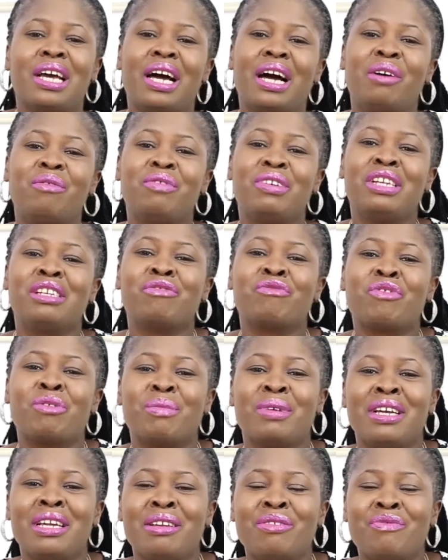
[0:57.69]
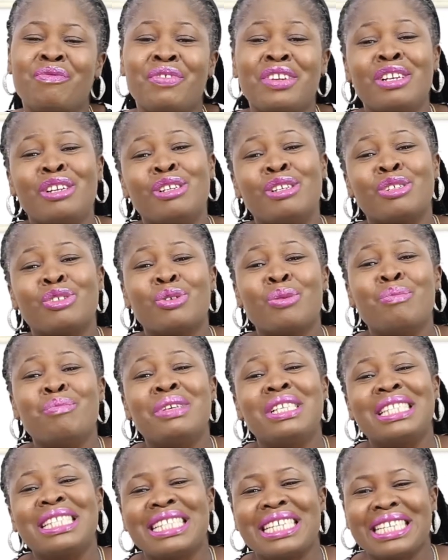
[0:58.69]
I've learned from my failures or
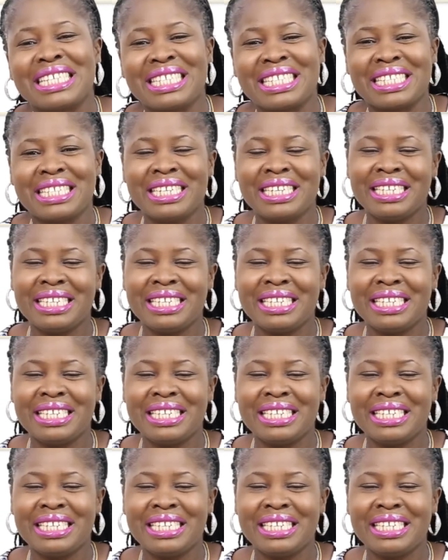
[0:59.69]
mistakes.